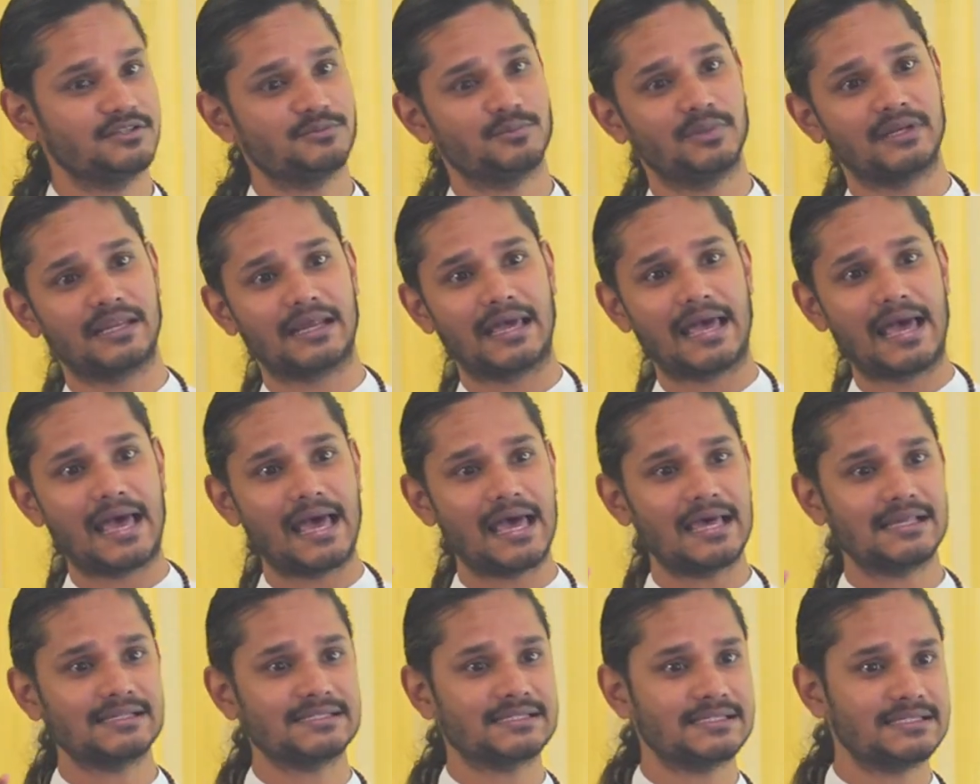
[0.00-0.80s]
But
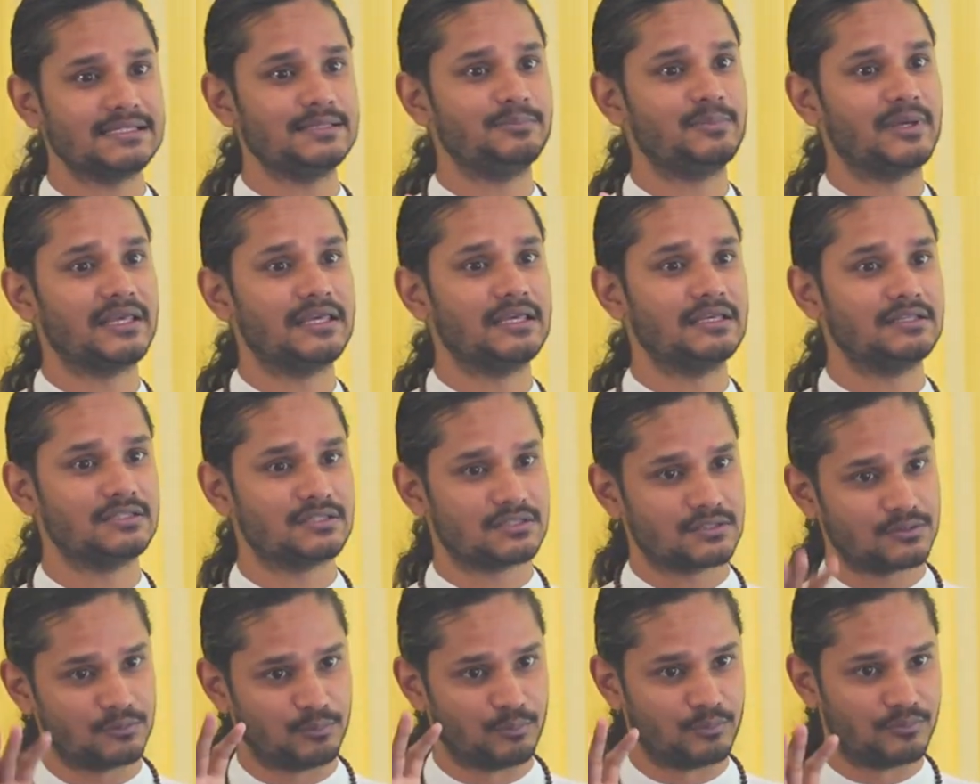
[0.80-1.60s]
as he begins
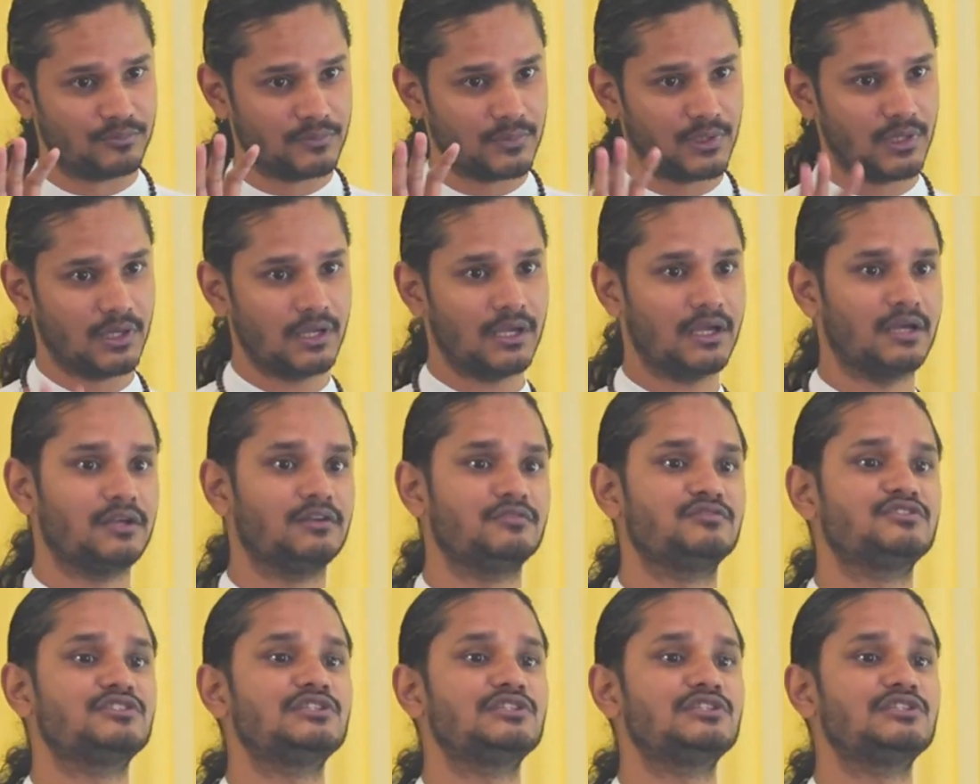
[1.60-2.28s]
to kind of